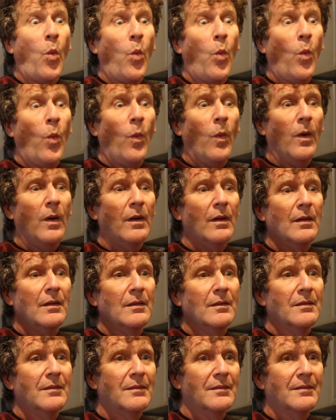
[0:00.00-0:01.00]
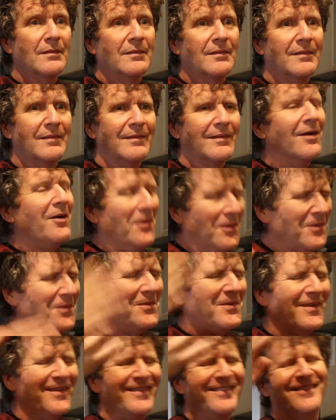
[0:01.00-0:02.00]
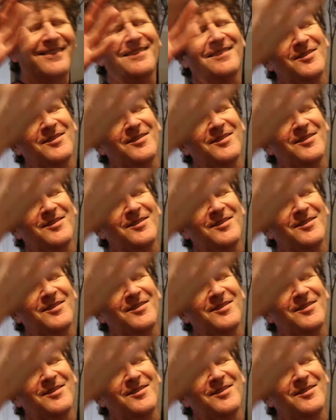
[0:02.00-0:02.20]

dedicate this to Prince. Oh. He had like the